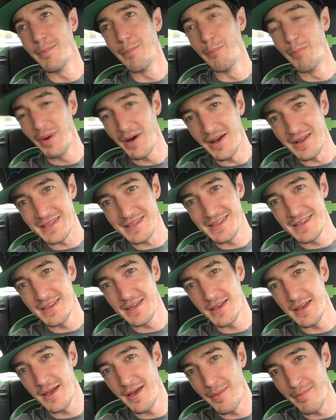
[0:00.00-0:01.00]
But,
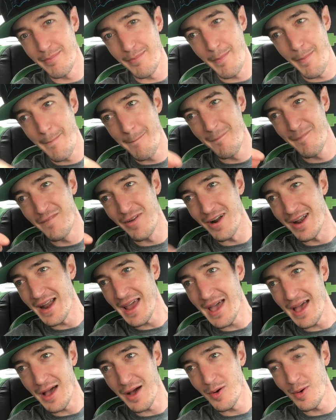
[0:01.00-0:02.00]
for
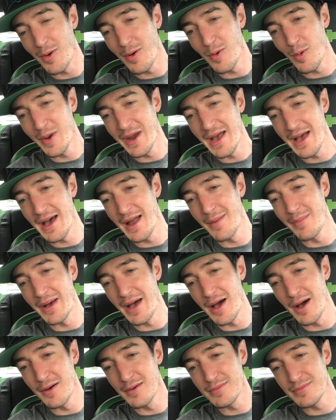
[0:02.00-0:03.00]
now, we got
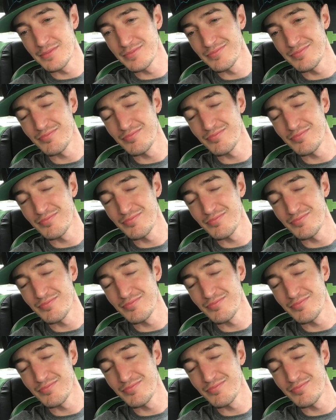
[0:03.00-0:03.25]
about